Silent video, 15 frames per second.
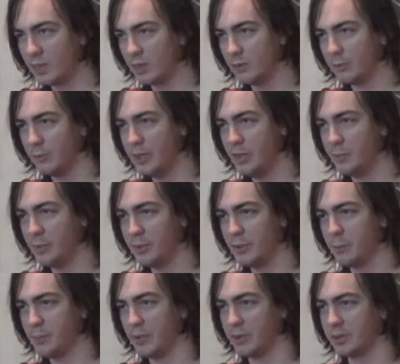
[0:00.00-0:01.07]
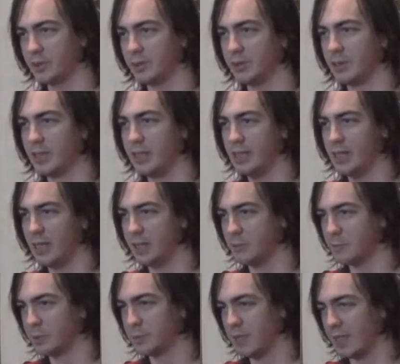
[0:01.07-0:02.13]
Rio put the parcel in the key
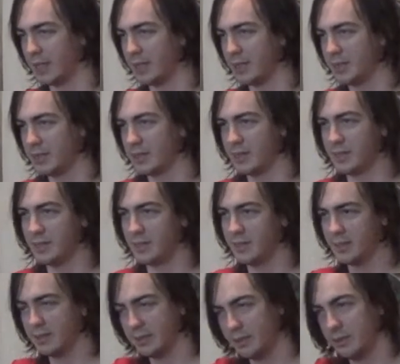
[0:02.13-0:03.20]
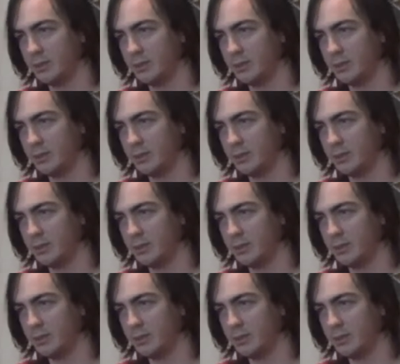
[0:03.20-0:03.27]
items pocket. Da-da-da-da.